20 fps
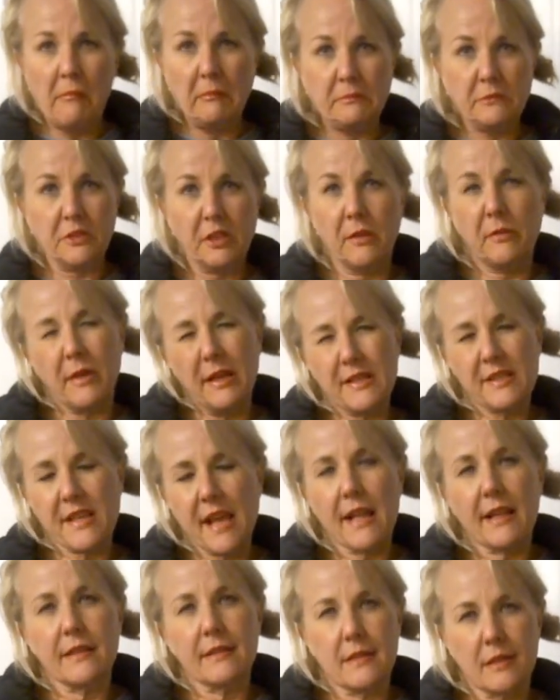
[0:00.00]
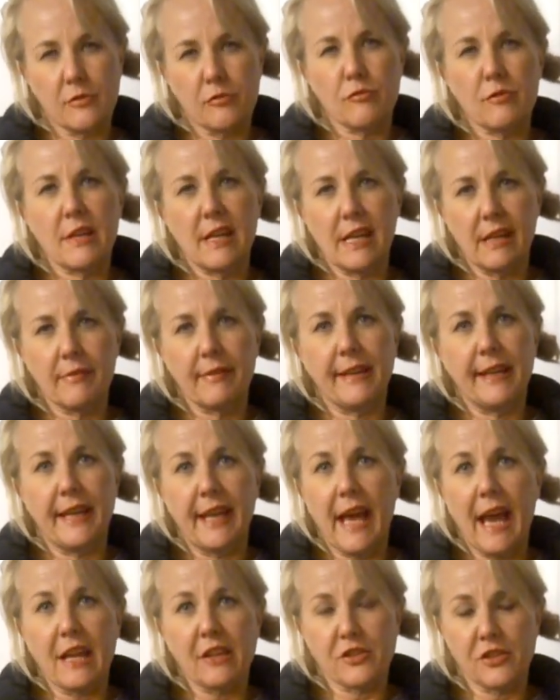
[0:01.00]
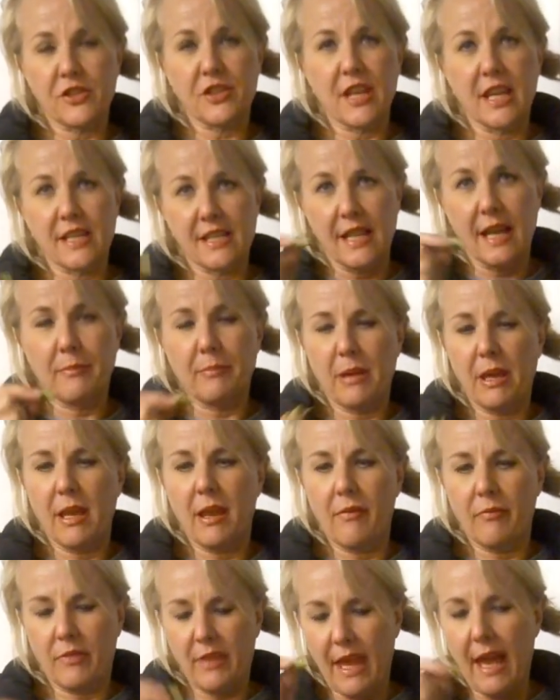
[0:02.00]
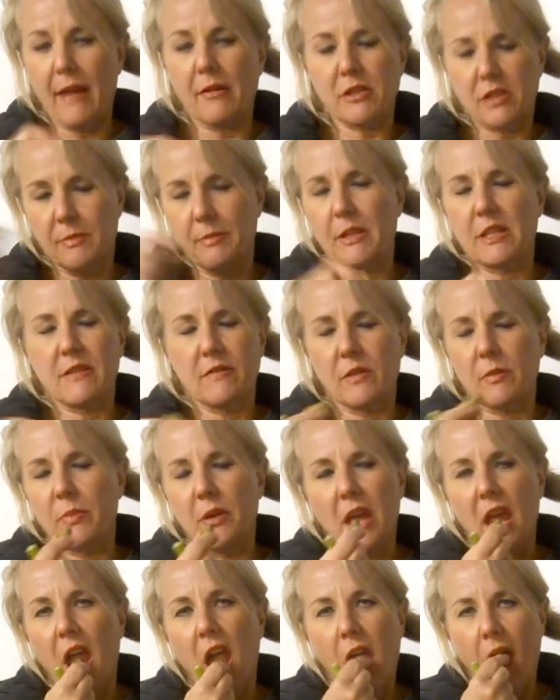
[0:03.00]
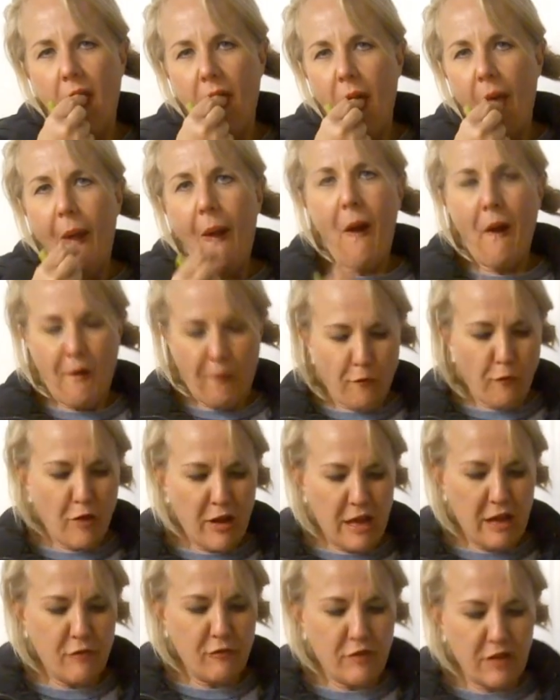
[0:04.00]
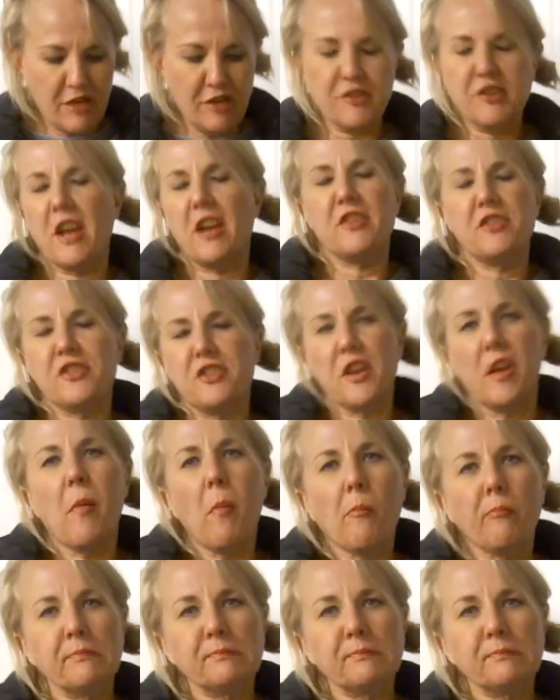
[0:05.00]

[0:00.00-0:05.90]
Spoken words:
So in salads it's really, really nice. Just tastes like pea, the outer bit of the pea. Really, really tasty.